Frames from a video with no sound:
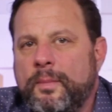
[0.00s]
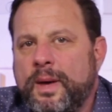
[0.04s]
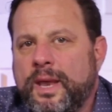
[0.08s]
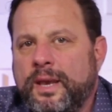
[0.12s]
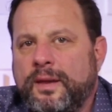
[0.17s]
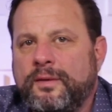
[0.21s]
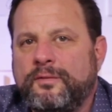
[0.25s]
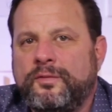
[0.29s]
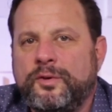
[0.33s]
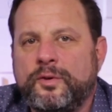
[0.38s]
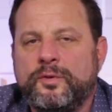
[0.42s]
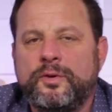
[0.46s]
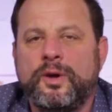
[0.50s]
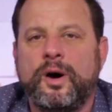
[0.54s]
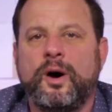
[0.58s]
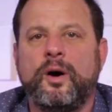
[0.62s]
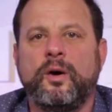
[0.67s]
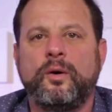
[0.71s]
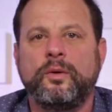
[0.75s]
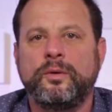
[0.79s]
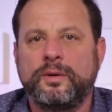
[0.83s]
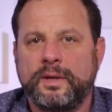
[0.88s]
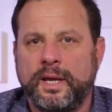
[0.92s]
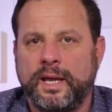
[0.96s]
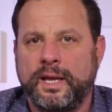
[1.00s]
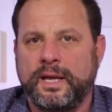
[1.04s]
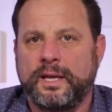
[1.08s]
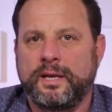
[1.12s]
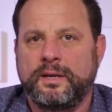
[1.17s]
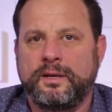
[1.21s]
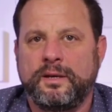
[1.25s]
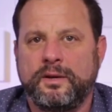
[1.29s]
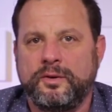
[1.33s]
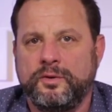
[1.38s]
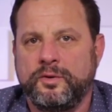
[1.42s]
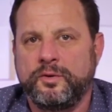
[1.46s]
many of you know
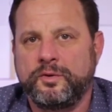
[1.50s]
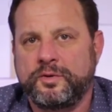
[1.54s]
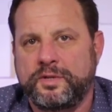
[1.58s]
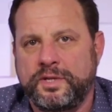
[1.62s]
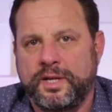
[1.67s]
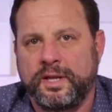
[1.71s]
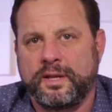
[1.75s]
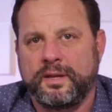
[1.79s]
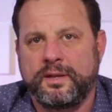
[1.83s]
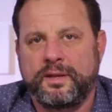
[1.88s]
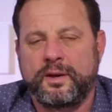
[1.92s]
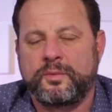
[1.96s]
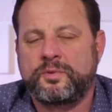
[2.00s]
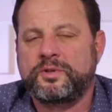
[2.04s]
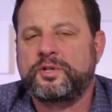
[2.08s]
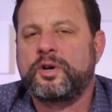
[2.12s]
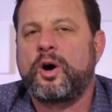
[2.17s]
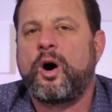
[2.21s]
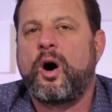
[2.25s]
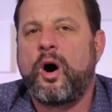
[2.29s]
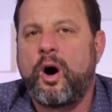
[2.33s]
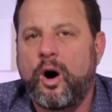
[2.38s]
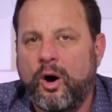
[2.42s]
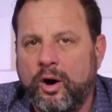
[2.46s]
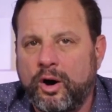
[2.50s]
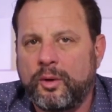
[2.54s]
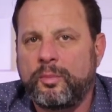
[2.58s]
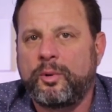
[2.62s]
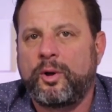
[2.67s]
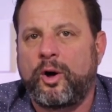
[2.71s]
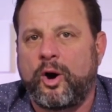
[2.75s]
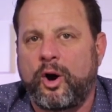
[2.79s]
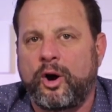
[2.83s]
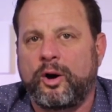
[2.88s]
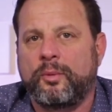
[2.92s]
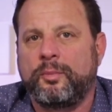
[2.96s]
in New Zealand there was a
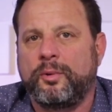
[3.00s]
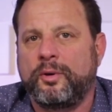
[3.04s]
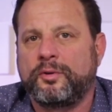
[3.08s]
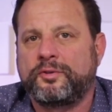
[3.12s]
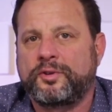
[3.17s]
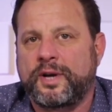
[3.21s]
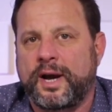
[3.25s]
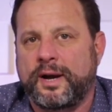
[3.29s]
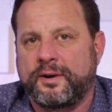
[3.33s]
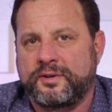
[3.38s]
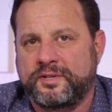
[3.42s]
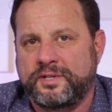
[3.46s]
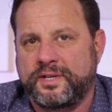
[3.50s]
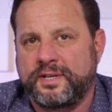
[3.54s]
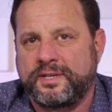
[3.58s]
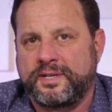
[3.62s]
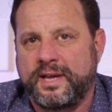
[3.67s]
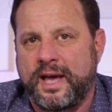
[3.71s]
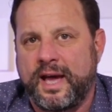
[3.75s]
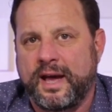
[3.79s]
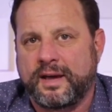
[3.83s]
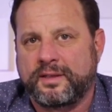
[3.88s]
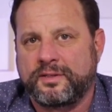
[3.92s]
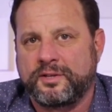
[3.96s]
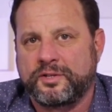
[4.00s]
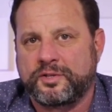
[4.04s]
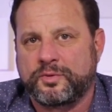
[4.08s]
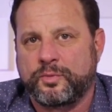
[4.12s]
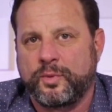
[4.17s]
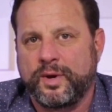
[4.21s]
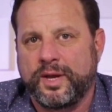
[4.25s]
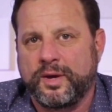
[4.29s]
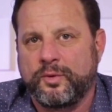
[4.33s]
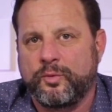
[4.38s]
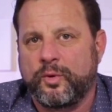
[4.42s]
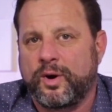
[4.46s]
horrible, horrible terrorist attack this
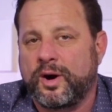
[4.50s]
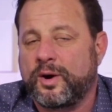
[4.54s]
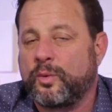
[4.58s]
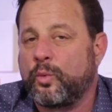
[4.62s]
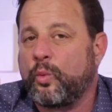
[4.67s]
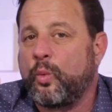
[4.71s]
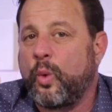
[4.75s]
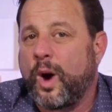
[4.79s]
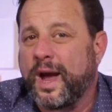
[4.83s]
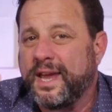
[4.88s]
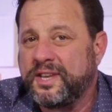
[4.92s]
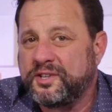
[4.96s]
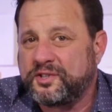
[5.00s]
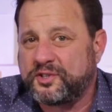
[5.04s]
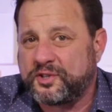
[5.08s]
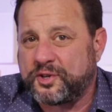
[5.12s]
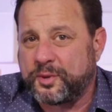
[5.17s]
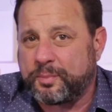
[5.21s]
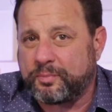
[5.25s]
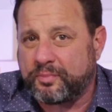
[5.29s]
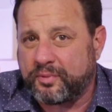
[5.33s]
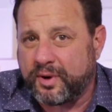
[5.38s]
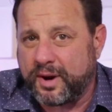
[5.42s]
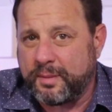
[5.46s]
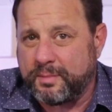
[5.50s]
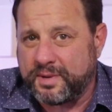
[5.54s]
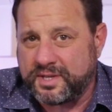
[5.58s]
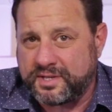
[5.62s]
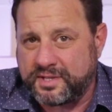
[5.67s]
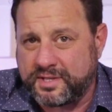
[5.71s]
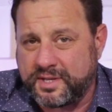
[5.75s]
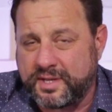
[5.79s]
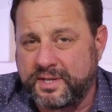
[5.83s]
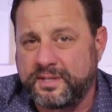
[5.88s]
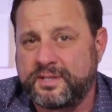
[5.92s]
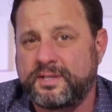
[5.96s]
week where a white
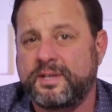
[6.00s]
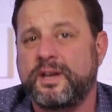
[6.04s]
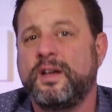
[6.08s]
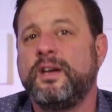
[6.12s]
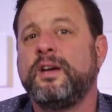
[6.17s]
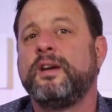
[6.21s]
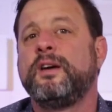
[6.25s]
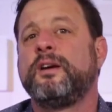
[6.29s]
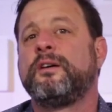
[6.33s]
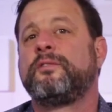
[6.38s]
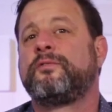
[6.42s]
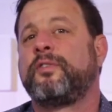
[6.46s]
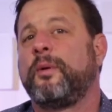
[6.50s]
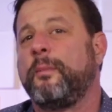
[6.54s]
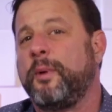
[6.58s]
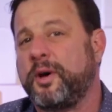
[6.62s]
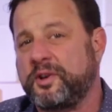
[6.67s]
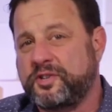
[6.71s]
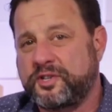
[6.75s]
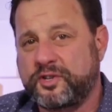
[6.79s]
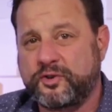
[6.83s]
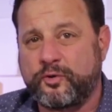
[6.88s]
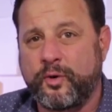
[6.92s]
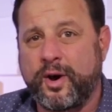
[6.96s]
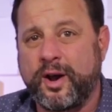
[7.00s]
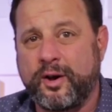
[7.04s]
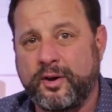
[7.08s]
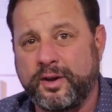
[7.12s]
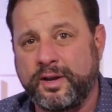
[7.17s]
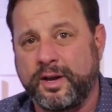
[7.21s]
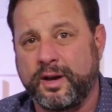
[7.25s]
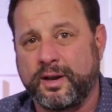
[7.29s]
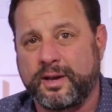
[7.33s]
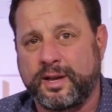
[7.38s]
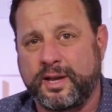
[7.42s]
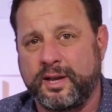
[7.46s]
supremacist from
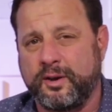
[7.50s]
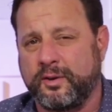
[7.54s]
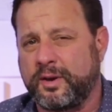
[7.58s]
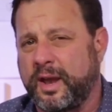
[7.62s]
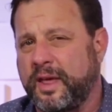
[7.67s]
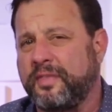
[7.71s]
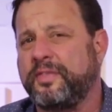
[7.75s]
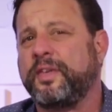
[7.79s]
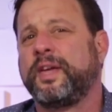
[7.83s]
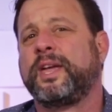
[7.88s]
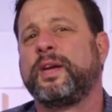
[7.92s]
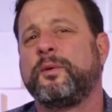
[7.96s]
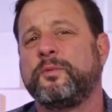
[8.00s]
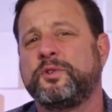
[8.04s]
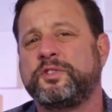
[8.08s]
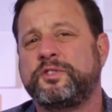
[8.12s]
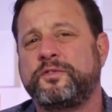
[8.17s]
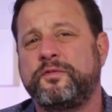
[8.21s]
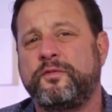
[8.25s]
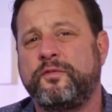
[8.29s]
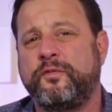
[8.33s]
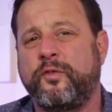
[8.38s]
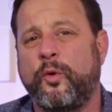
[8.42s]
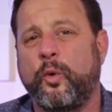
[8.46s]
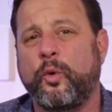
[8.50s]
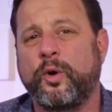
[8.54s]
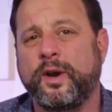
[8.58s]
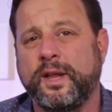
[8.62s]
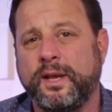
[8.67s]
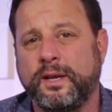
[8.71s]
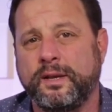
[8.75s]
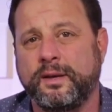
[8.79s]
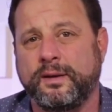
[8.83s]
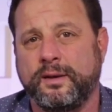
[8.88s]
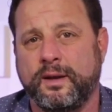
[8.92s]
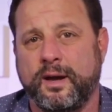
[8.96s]
Australia killed, I think it was
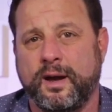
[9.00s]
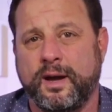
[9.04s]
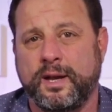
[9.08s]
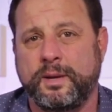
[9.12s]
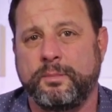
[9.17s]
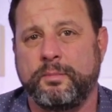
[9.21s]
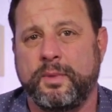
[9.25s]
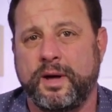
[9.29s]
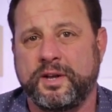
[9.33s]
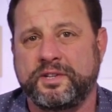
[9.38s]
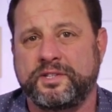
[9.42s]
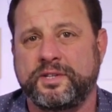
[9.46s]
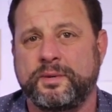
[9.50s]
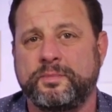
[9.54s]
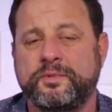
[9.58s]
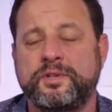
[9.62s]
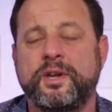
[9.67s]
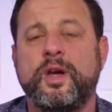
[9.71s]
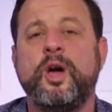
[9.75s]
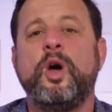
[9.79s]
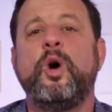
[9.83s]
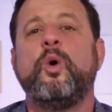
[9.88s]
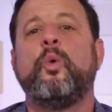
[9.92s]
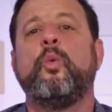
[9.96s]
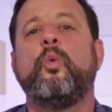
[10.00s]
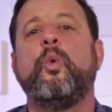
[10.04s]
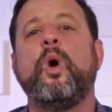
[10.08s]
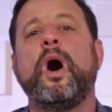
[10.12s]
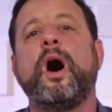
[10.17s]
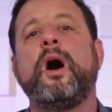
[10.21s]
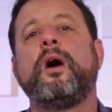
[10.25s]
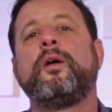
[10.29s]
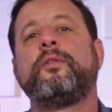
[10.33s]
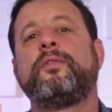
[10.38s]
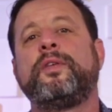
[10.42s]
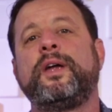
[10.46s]
49 Muslims
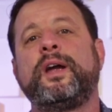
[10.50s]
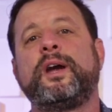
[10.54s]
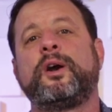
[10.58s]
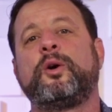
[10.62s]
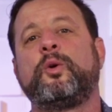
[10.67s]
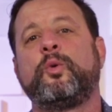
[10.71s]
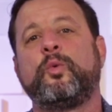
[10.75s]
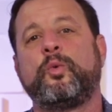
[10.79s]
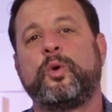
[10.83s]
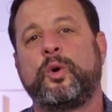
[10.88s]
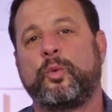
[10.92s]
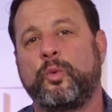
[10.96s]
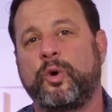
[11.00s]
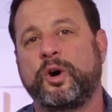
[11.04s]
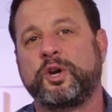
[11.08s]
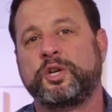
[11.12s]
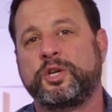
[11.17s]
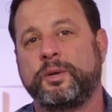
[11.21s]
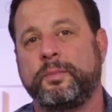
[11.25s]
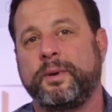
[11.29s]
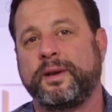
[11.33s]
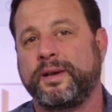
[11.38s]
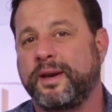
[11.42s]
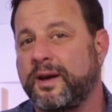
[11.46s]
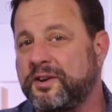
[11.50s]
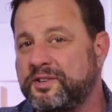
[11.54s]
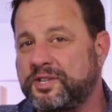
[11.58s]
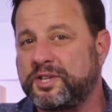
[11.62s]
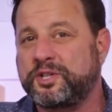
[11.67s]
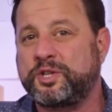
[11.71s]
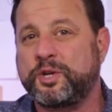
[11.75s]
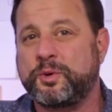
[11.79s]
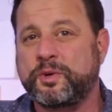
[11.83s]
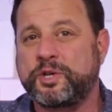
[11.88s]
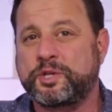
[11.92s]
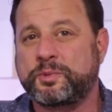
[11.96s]
while they were worshiping. Now, as a
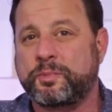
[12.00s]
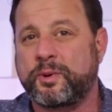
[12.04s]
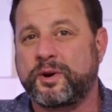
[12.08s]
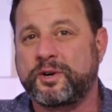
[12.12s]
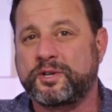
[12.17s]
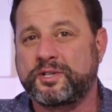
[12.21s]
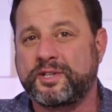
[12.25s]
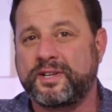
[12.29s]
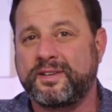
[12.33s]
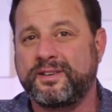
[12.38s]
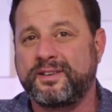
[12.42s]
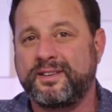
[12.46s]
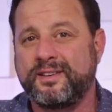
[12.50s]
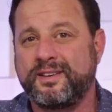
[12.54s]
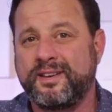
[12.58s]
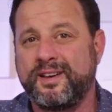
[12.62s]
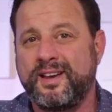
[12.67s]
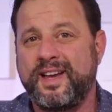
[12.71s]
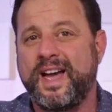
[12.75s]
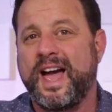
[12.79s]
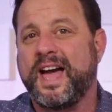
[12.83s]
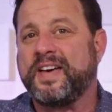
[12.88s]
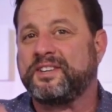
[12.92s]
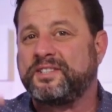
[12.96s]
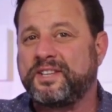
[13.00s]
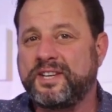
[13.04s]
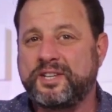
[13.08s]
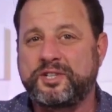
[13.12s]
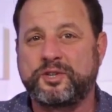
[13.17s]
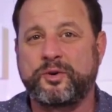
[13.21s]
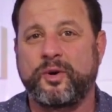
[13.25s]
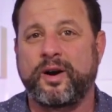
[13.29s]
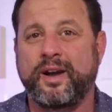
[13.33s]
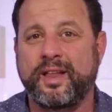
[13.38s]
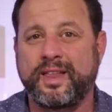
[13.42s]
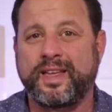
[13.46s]
Jewish person, as an
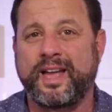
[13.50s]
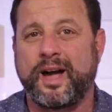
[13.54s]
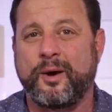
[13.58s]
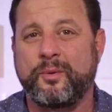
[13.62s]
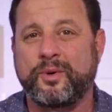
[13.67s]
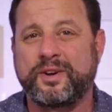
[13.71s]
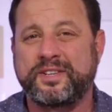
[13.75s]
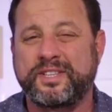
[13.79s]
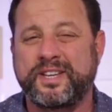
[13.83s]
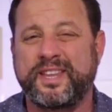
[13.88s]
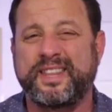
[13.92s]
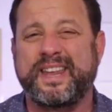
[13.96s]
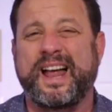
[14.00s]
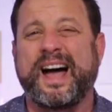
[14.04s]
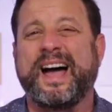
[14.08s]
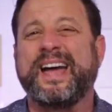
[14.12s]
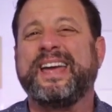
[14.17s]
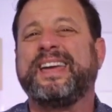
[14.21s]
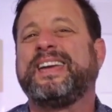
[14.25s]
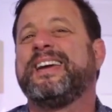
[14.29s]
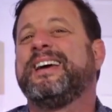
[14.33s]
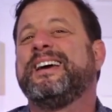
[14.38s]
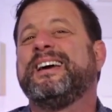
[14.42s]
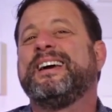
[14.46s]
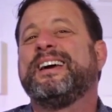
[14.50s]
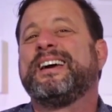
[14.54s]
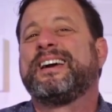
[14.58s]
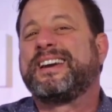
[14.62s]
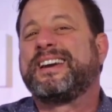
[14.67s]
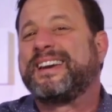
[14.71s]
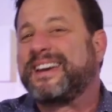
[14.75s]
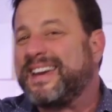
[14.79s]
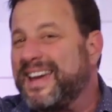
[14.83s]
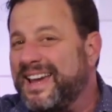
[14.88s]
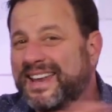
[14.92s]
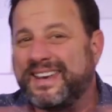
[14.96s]
Israeli, I want to say that I
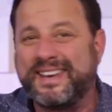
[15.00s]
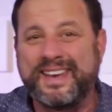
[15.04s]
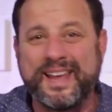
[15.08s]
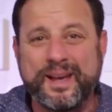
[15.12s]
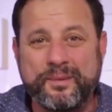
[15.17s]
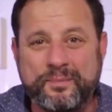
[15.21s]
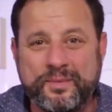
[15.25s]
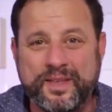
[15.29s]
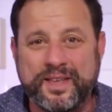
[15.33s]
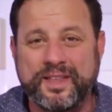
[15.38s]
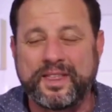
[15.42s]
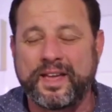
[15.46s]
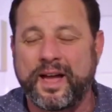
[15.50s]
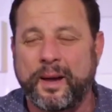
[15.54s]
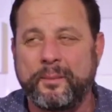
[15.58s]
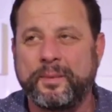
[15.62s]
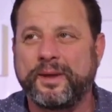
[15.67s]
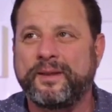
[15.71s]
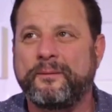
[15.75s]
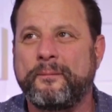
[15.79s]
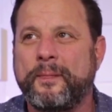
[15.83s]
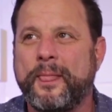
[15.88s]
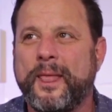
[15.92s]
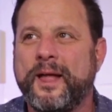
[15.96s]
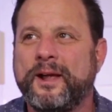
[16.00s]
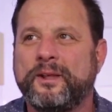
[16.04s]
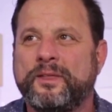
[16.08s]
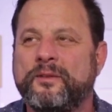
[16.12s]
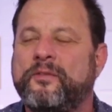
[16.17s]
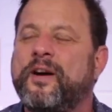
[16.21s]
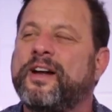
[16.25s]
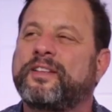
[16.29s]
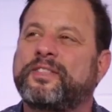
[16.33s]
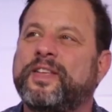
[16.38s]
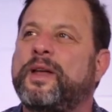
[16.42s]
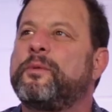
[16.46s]
condemn, the
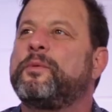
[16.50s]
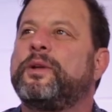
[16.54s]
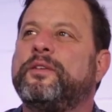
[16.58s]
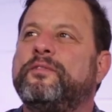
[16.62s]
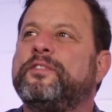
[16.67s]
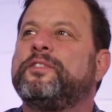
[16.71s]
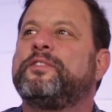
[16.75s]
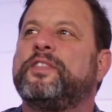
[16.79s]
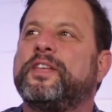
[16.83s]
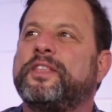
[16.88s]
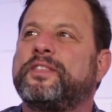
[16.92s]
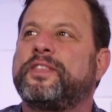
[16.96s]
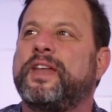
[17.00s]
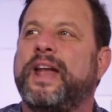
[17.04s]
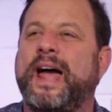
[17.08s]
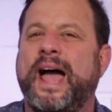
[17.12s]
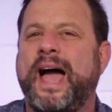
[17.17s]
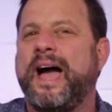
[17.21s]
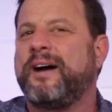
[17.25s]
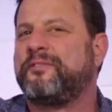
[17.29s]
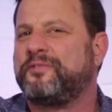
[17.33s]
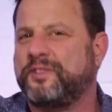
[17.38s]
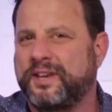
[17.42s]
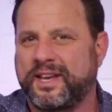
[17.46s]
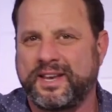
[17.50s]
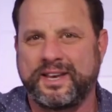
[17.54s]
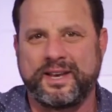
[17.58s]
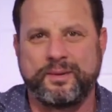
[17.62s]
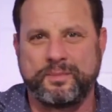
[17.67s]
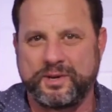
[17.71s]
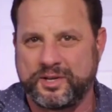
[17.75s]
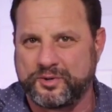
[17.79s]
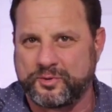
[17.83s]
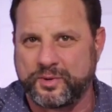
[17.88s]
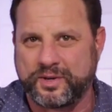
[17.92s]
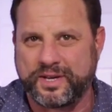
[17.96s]
fact that I would even think that I have to
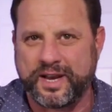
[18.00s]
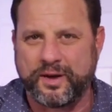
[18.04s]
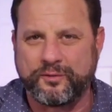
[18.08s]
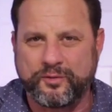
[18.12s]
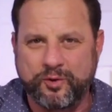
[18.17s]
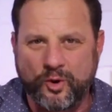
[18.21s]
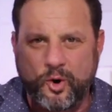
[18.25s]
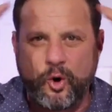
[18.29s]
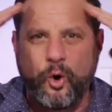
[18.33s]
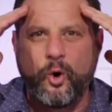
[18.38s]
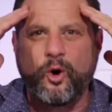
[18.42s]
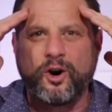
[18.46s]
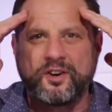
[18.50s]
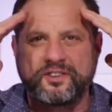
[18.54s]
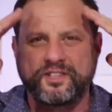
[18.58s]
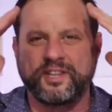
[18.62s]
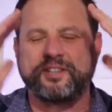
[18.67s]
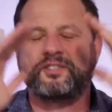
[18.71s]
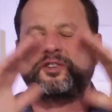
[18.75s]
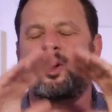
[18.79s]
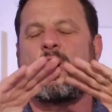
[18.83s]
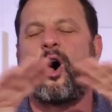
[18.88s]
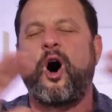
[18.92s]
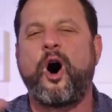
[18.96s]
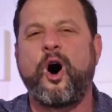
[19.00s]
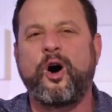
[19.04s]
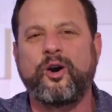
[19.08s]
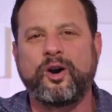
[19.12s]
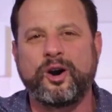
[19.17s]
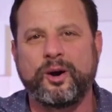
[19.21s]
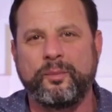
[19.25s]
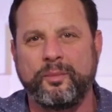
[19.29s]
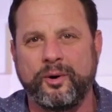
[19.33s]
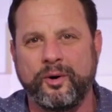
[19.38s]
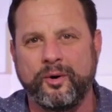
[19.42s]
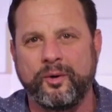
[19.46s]
condemn it is ridiculous. Of course, it's
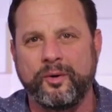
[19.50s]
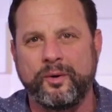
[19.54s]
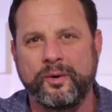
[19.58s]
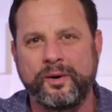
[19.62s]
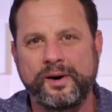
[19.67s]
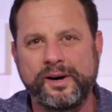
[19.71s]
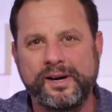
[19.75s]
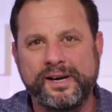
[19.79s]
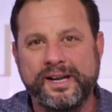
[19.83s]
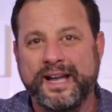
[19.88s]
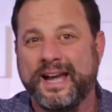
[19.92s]
horrible.